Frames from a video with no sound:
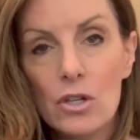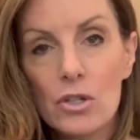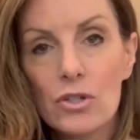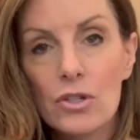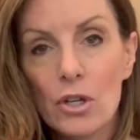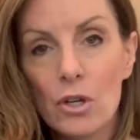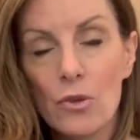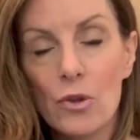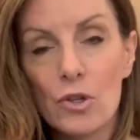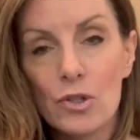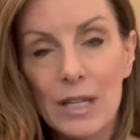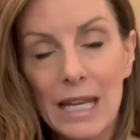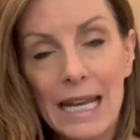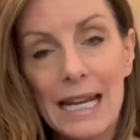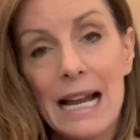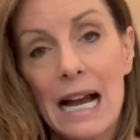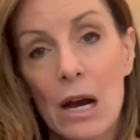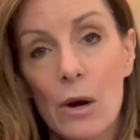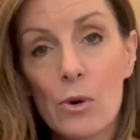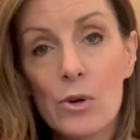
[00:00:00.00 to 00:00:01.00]
So those
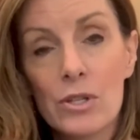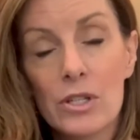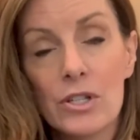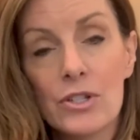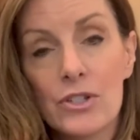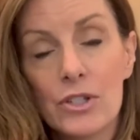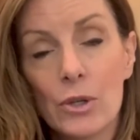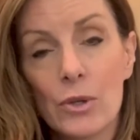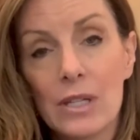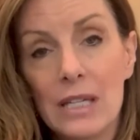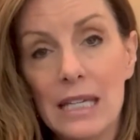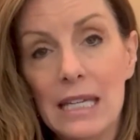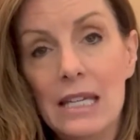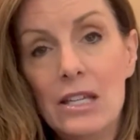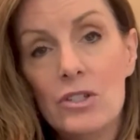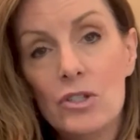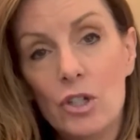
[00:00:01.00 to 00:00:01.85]
8 hours is so key,